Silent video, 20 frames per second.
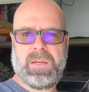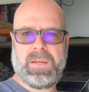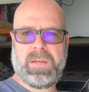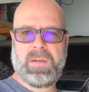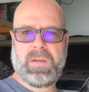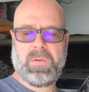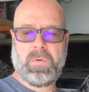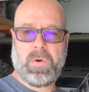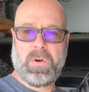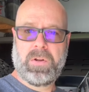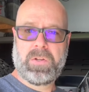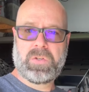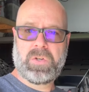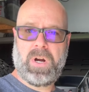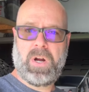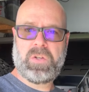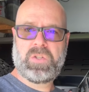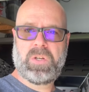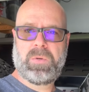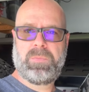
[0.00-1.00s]
In order to
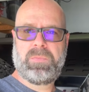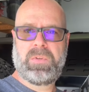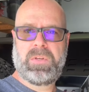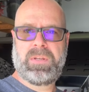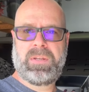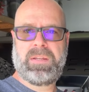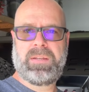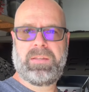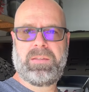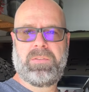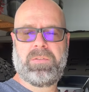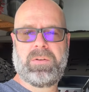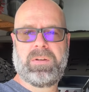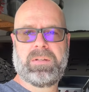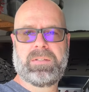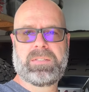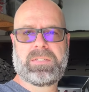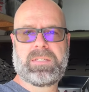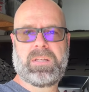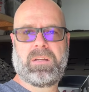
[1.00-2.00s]
charge them, you need to either
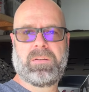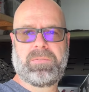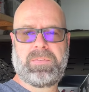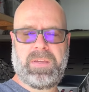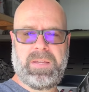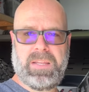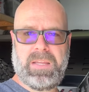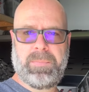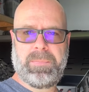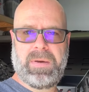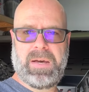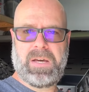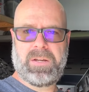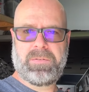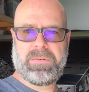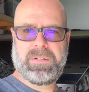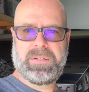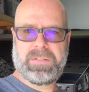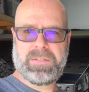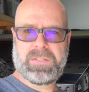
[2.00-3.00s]
get self-heating
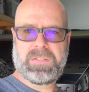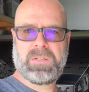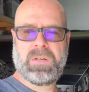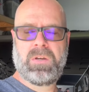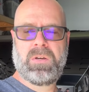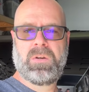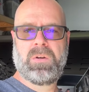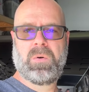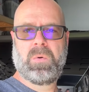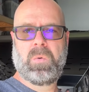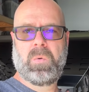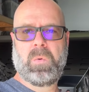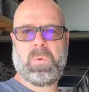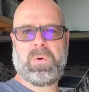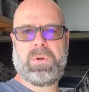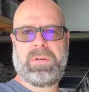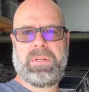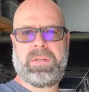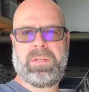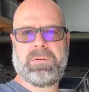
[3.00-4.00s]
batteries,
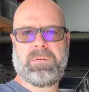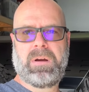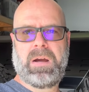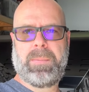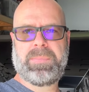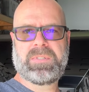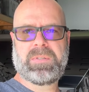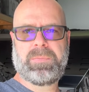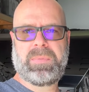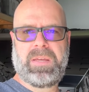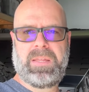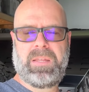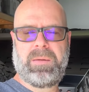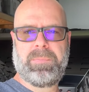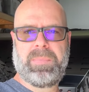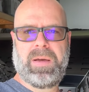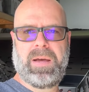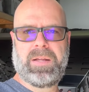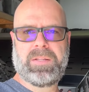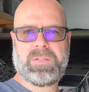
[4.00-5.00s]
or you need to wrap some heating
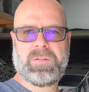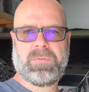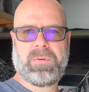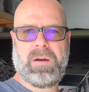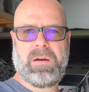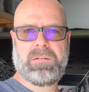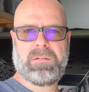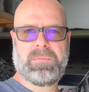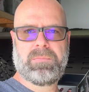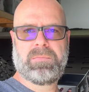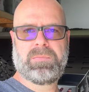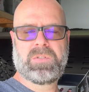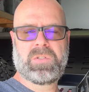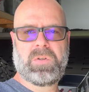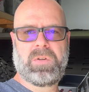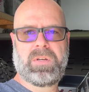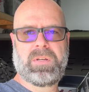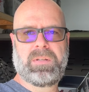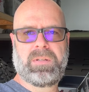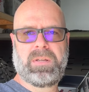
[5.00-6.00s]
pads around them
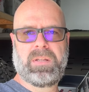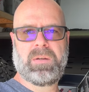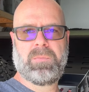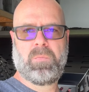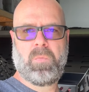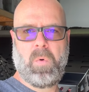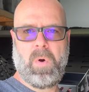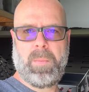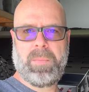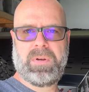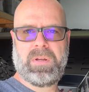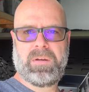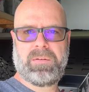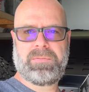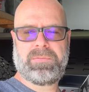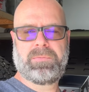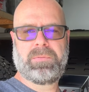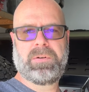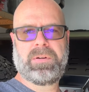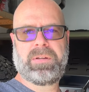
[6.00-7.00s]
so you can get them warm
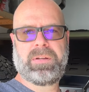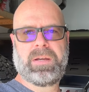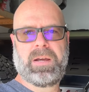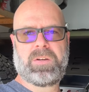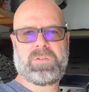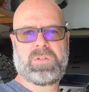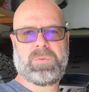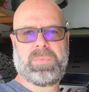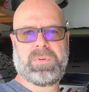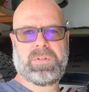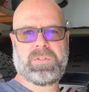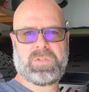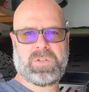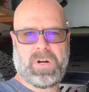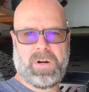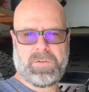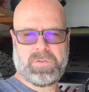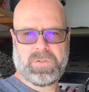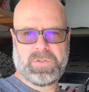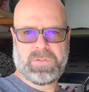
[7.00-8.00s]
enough, or you can actually put a
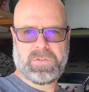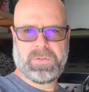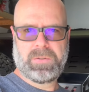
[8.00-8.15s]
charge into